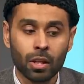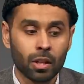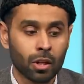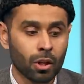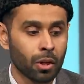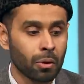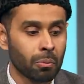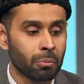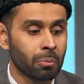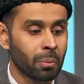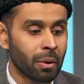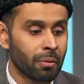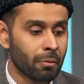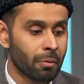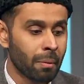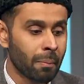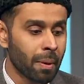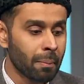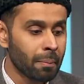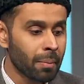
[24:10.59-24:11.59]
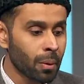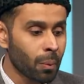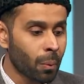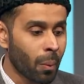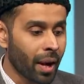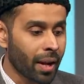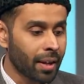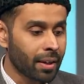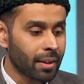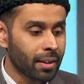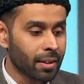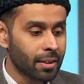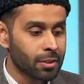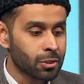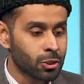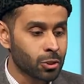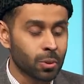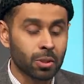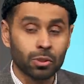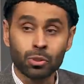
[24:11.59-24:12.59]
You know, remember when
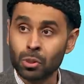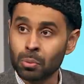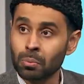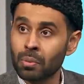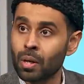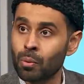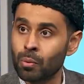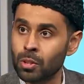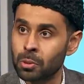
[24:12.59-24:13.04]
Surah Jummah